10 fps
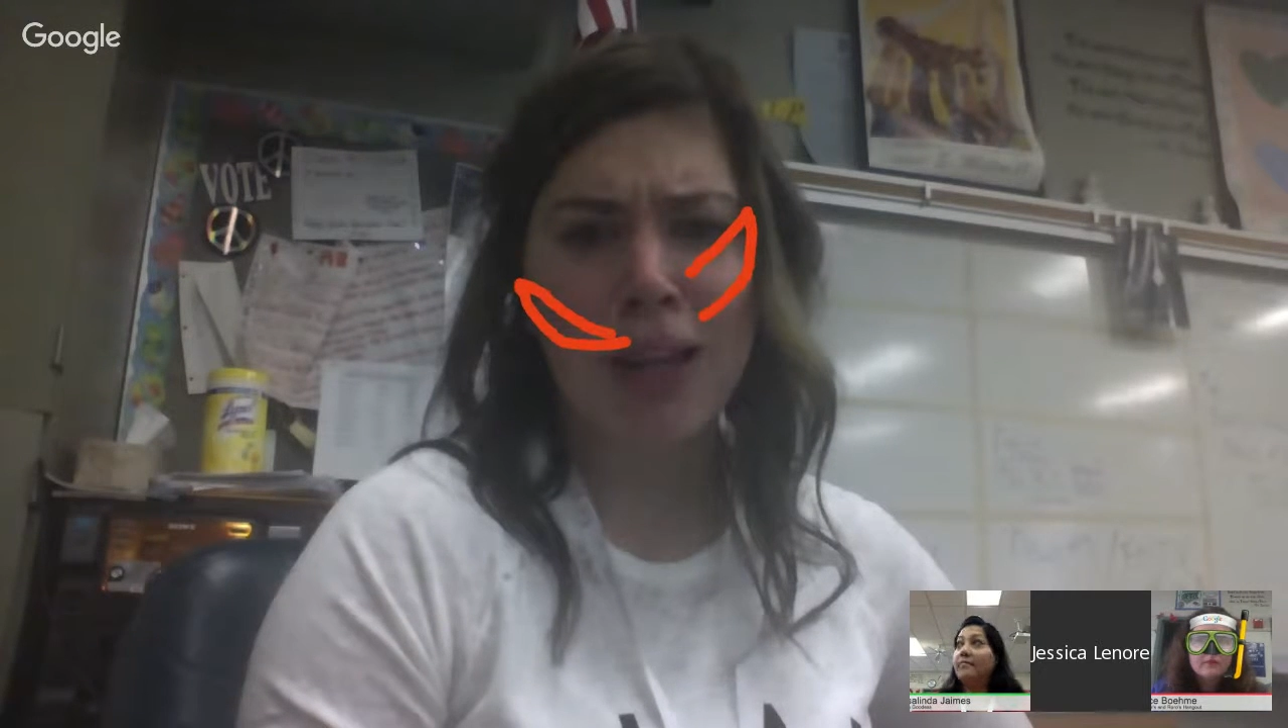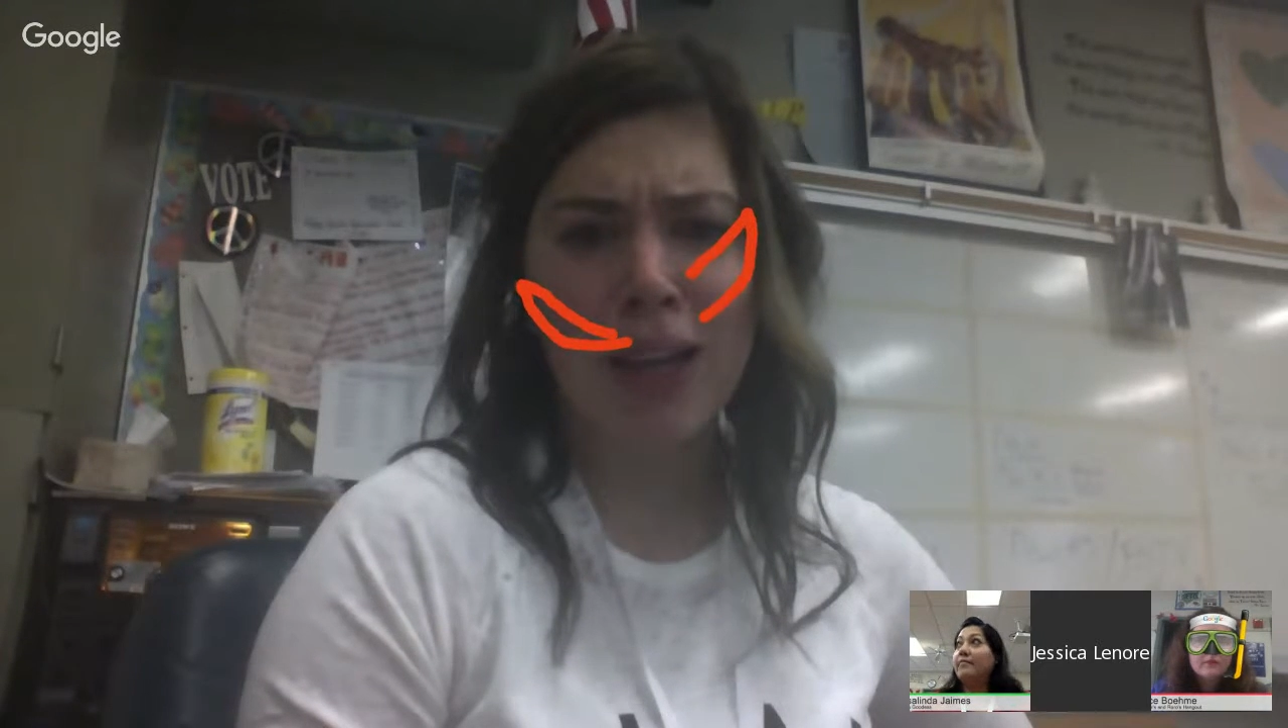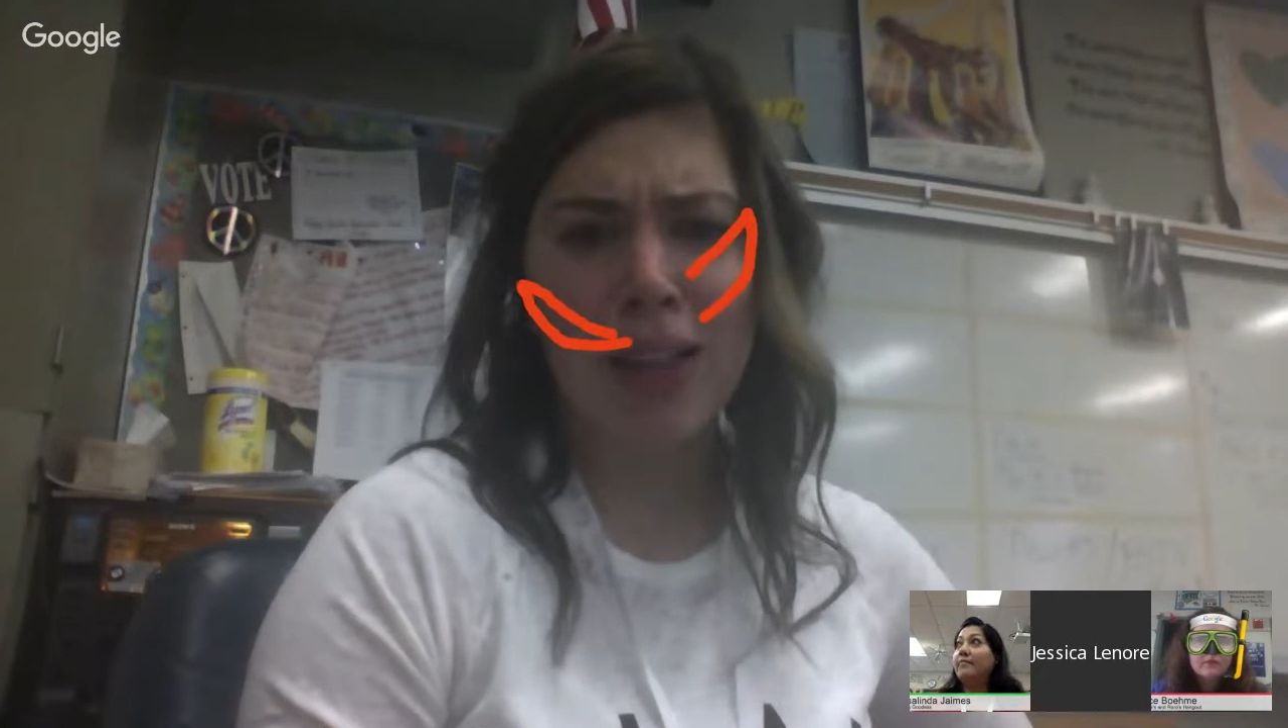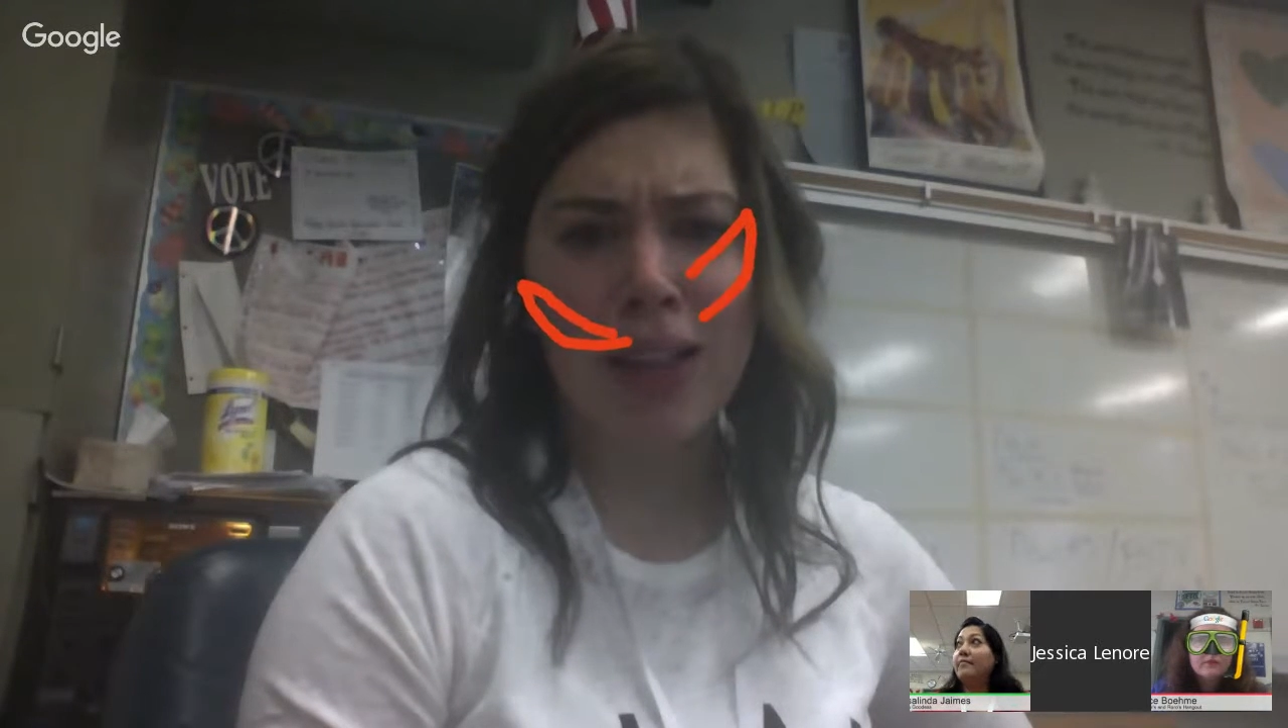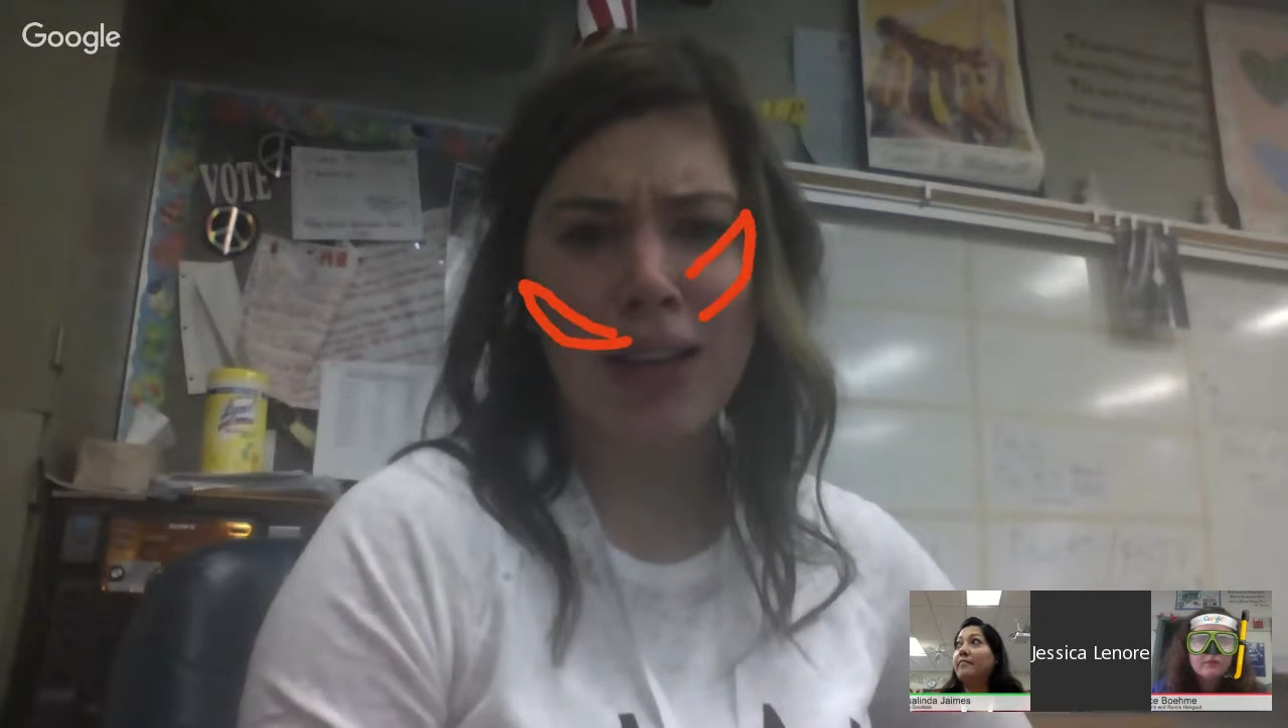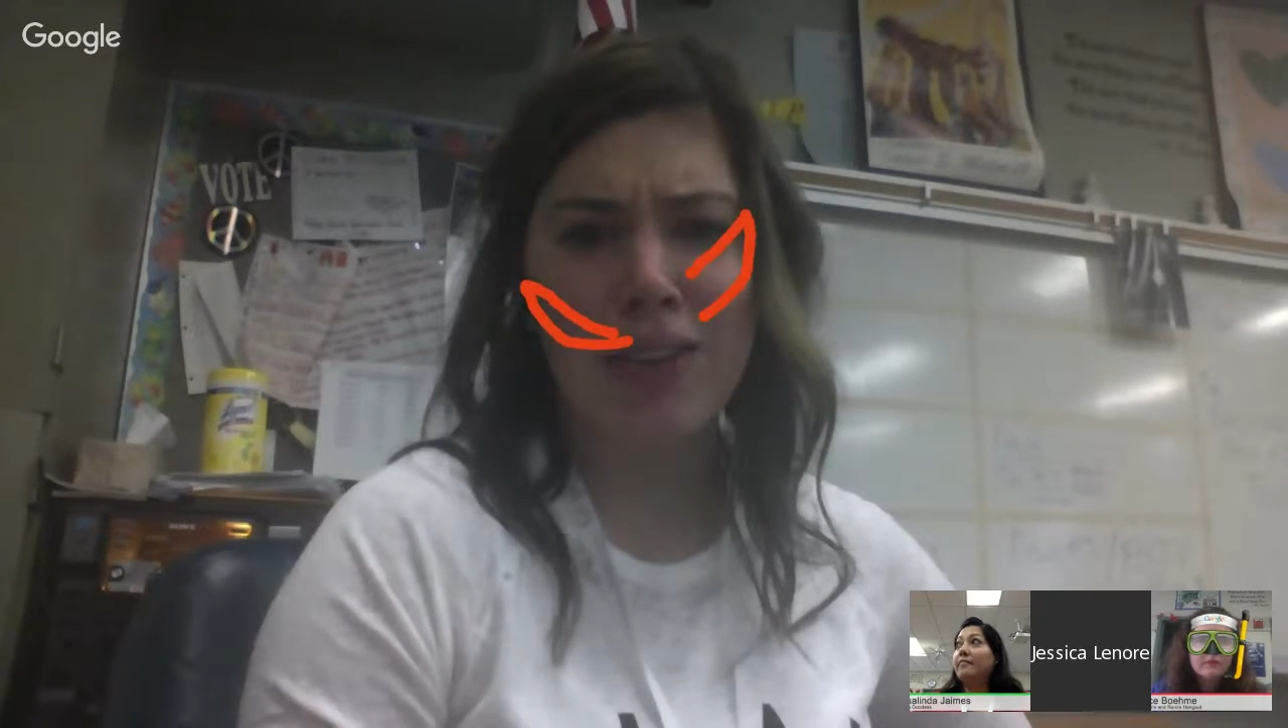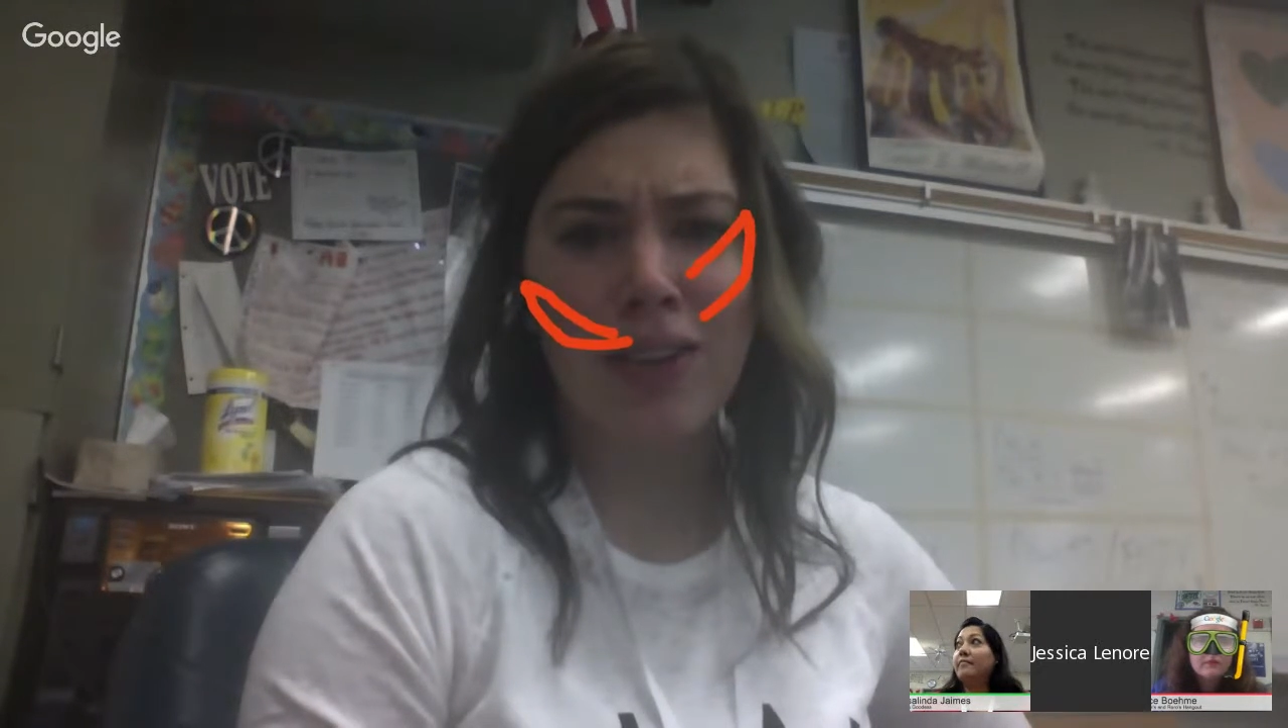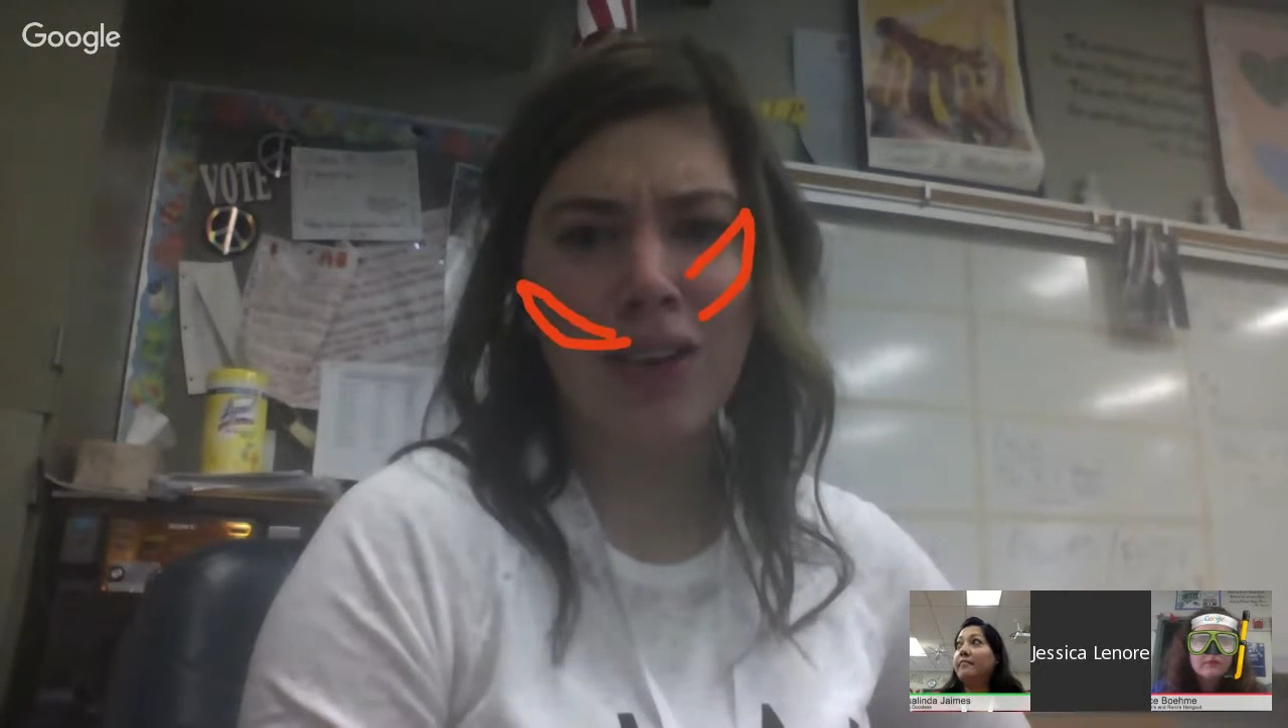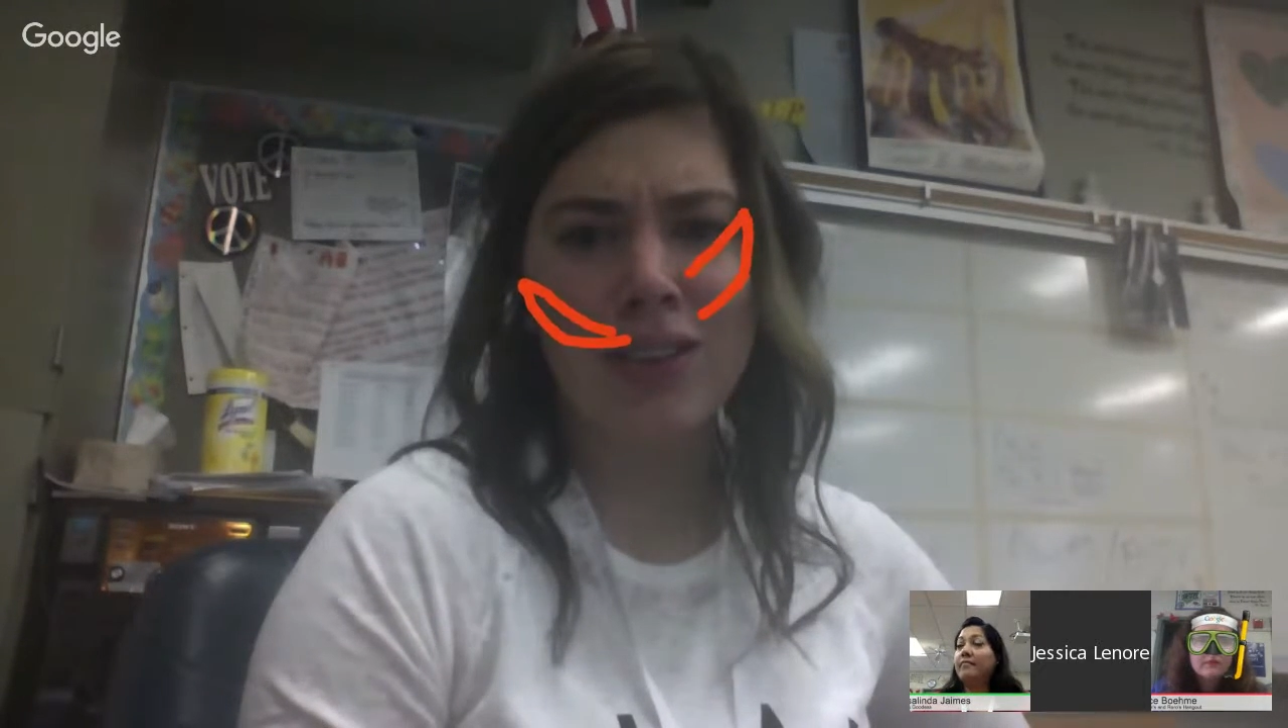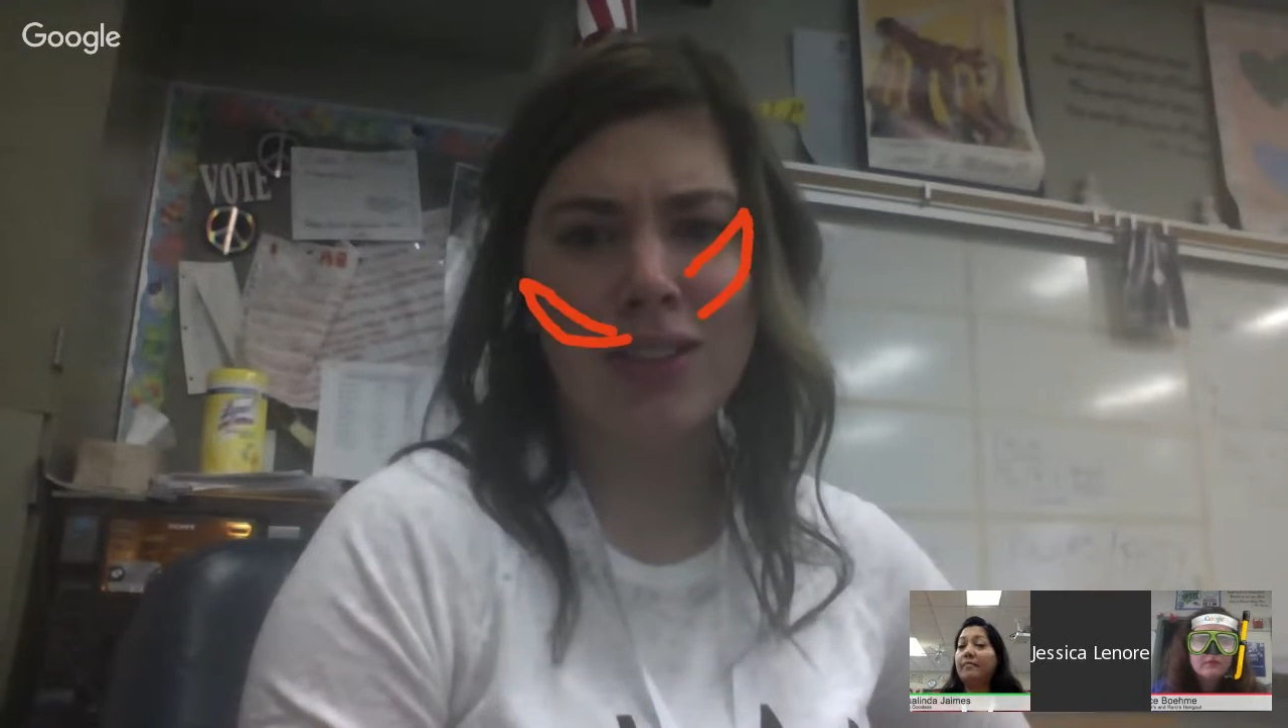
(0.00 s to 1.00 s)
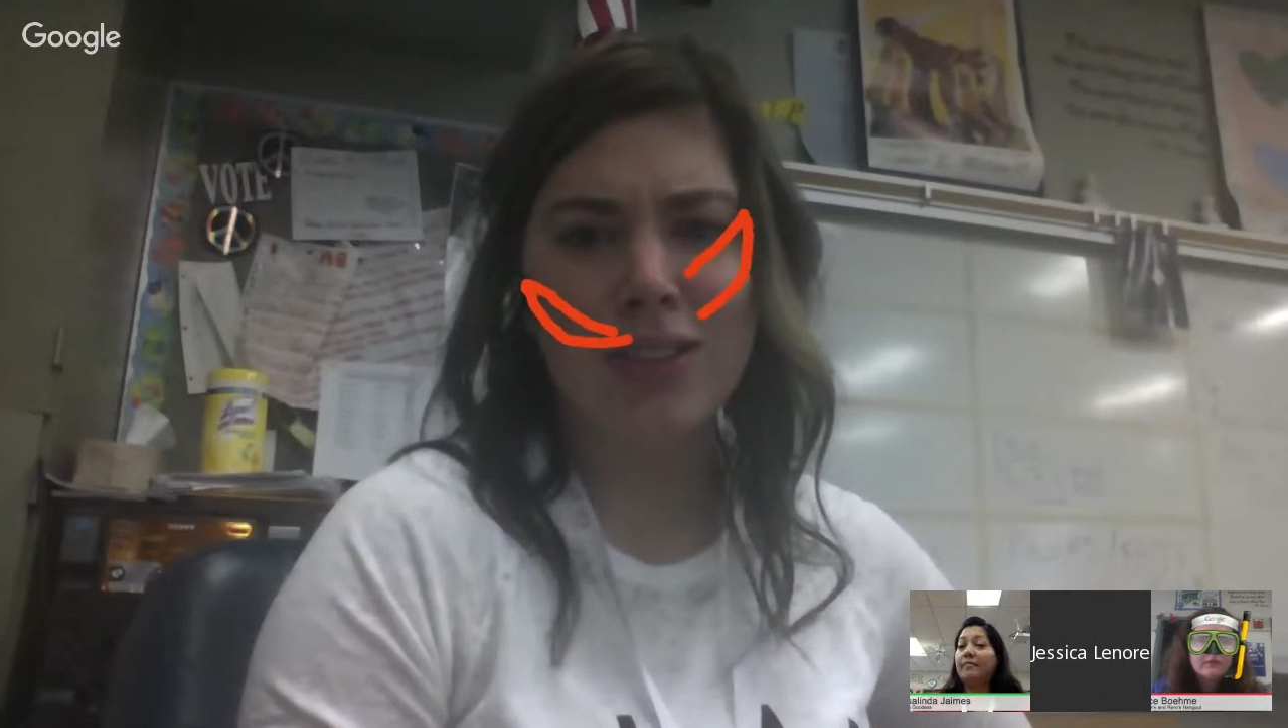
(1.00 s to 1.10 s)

I think it's called.